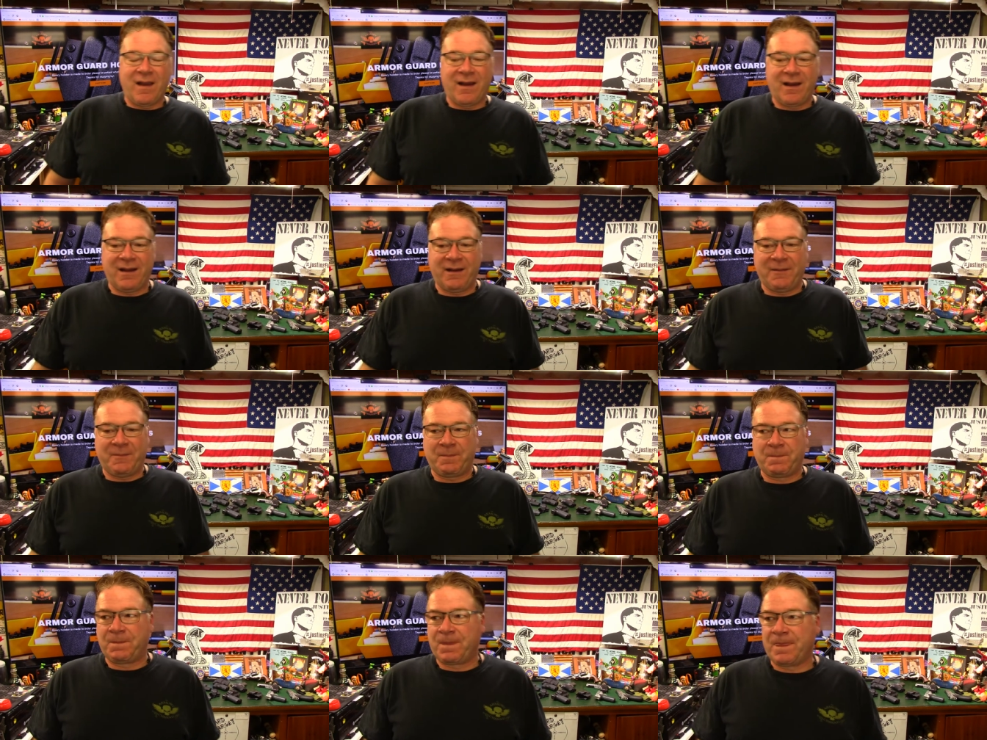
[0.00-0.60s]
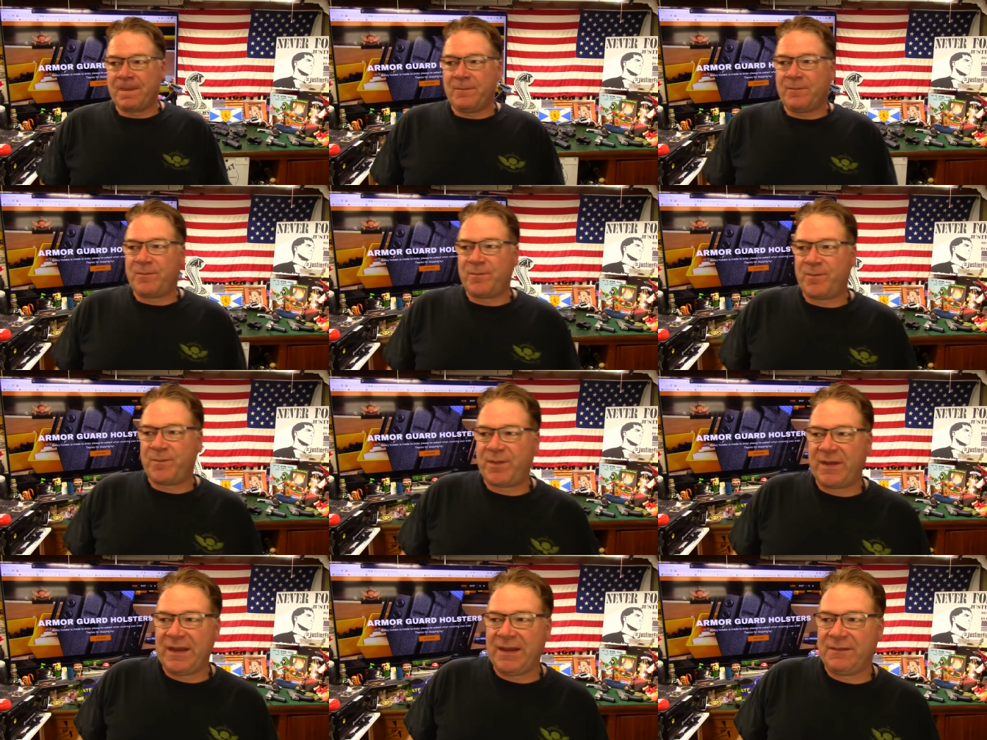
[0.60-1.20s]
Um,
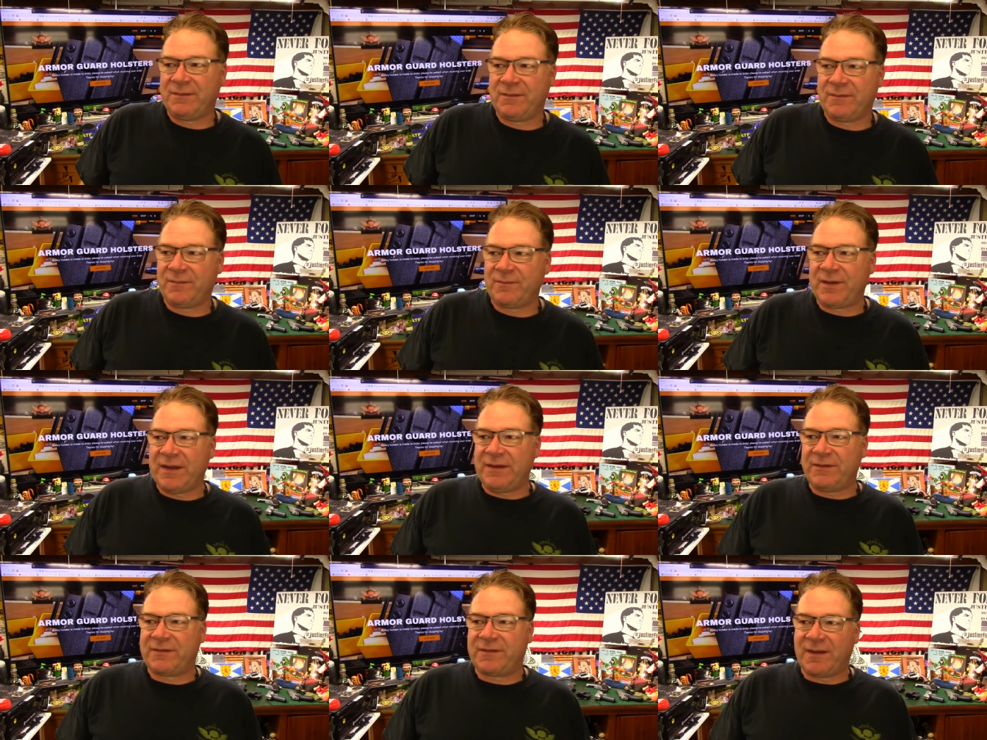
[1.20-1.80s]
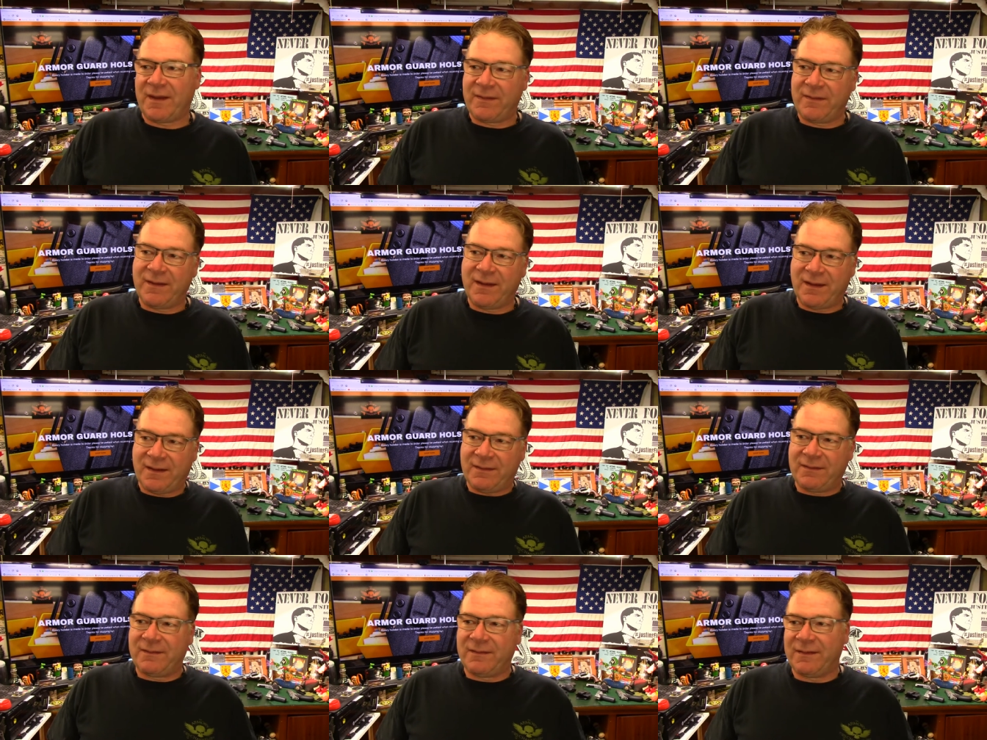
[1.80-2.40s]
Pete Pete said
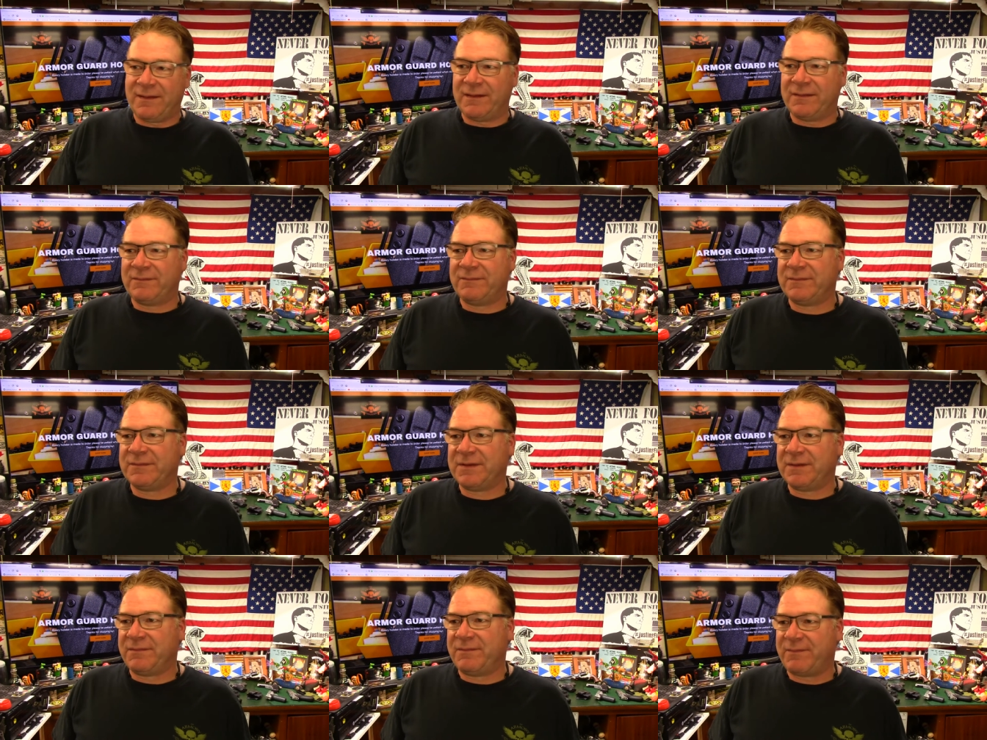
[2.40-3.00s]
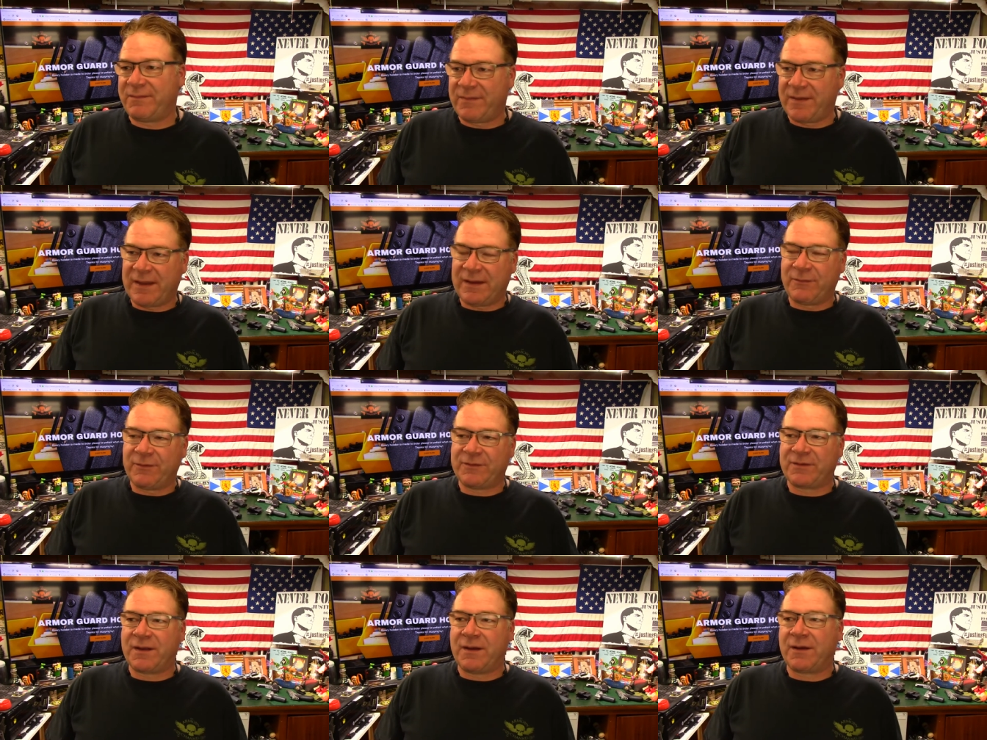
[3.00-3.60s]
the the, the
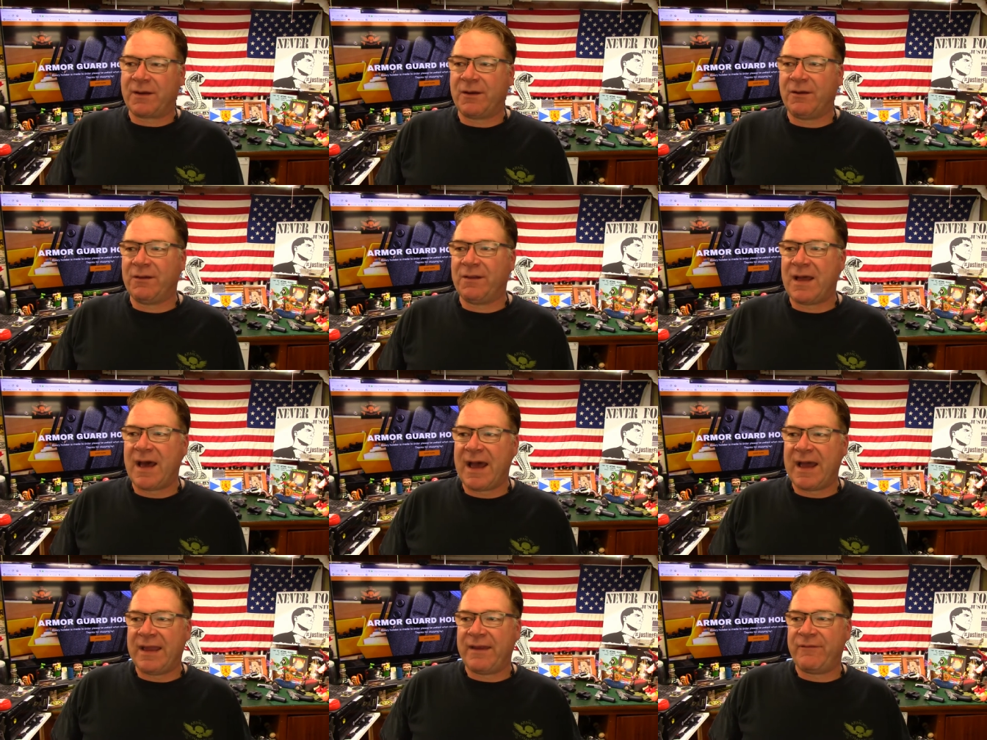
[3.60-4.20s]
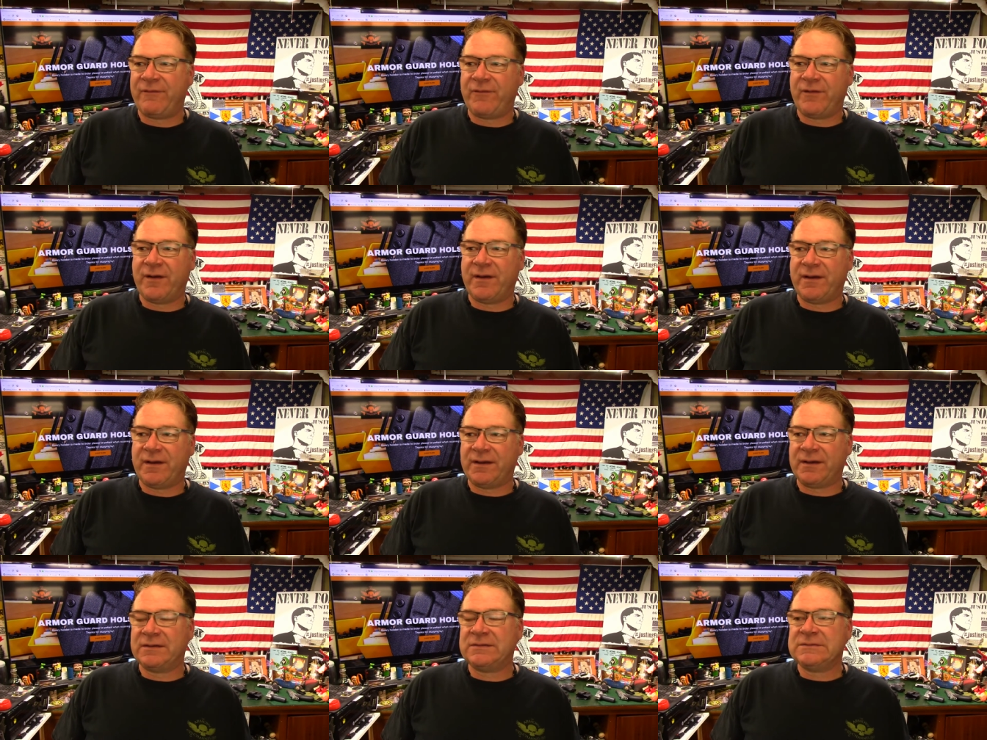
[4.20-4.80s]
thing was gonna go live.
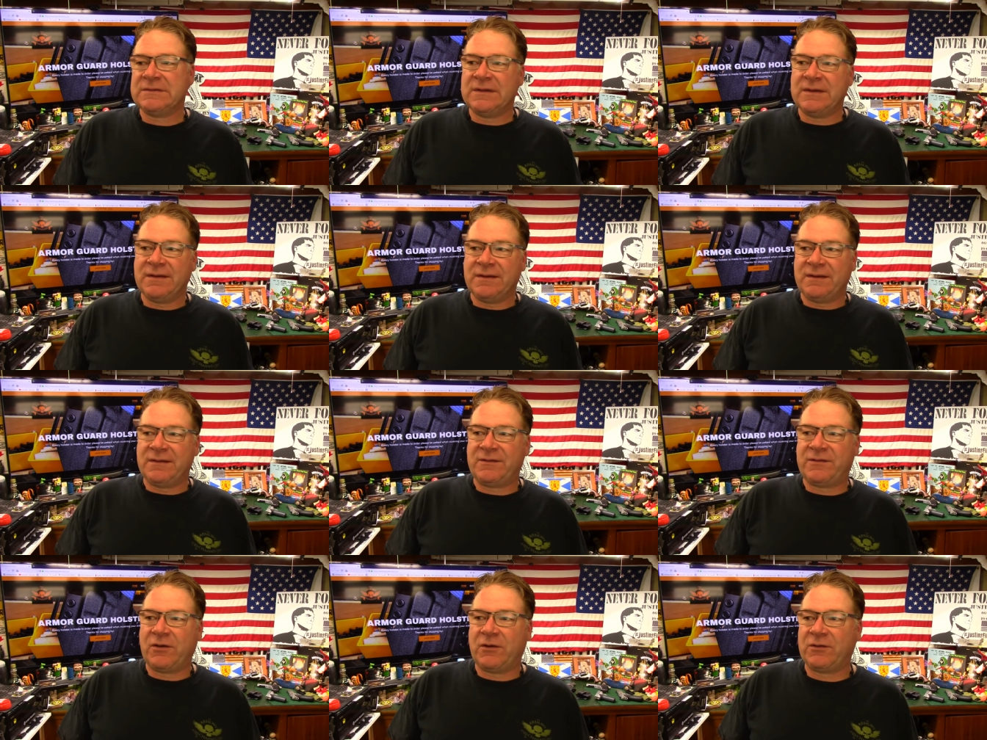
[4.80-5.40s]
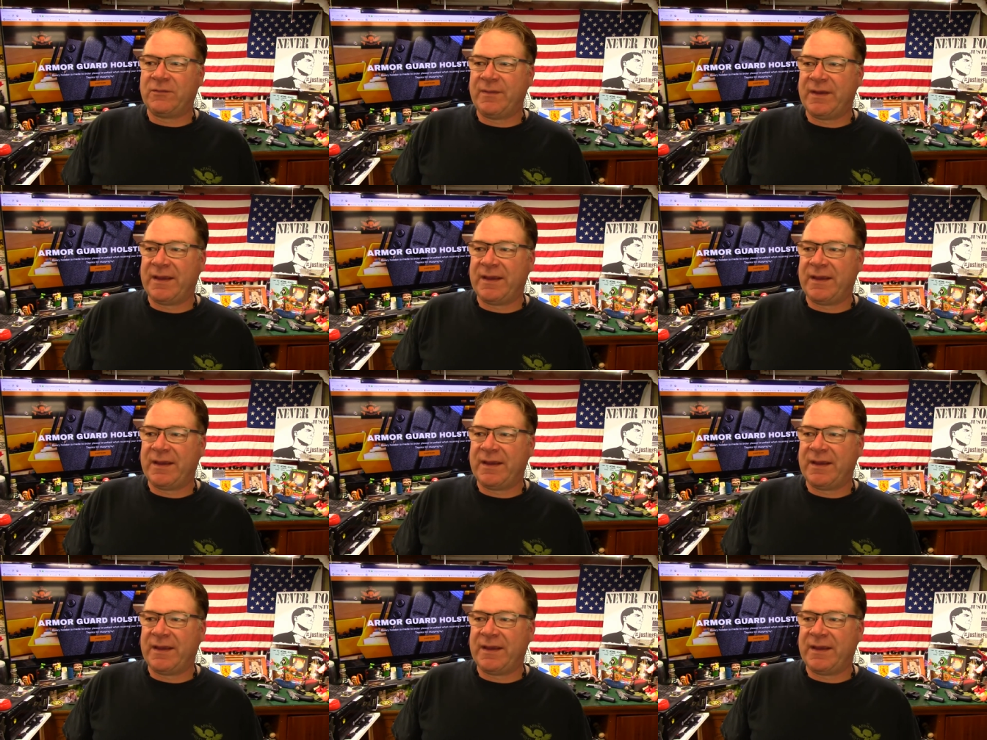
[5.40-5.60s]
Uh, told